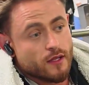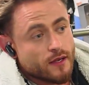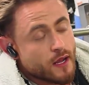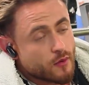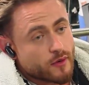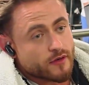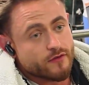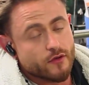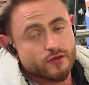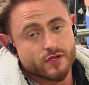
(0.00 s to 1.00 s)
now what we're gonna
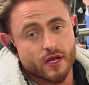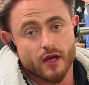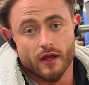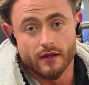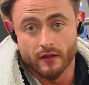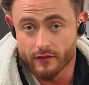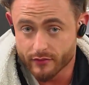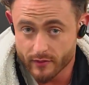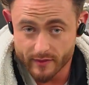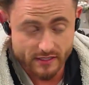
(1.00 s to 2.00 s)
do is another
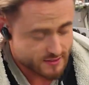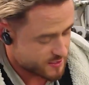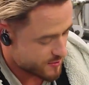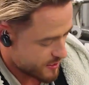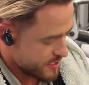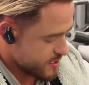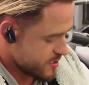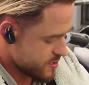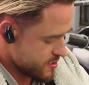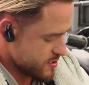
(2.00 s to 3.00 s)
3 minutes, right?
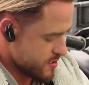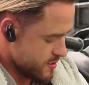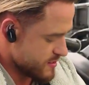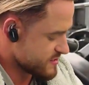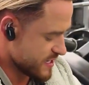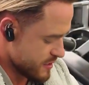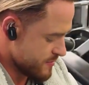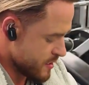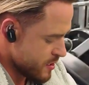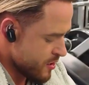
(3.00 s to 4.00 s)
And this
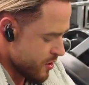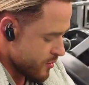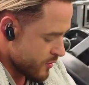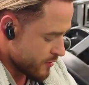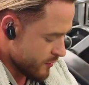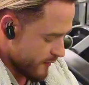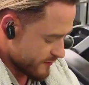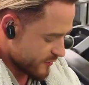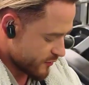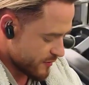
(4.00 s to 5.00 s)
time we're gonna move up
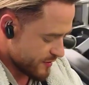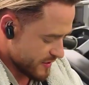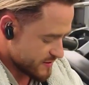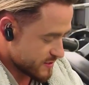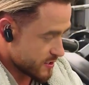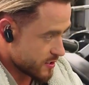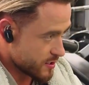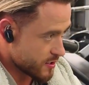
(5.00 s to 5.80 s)
to 3 plates.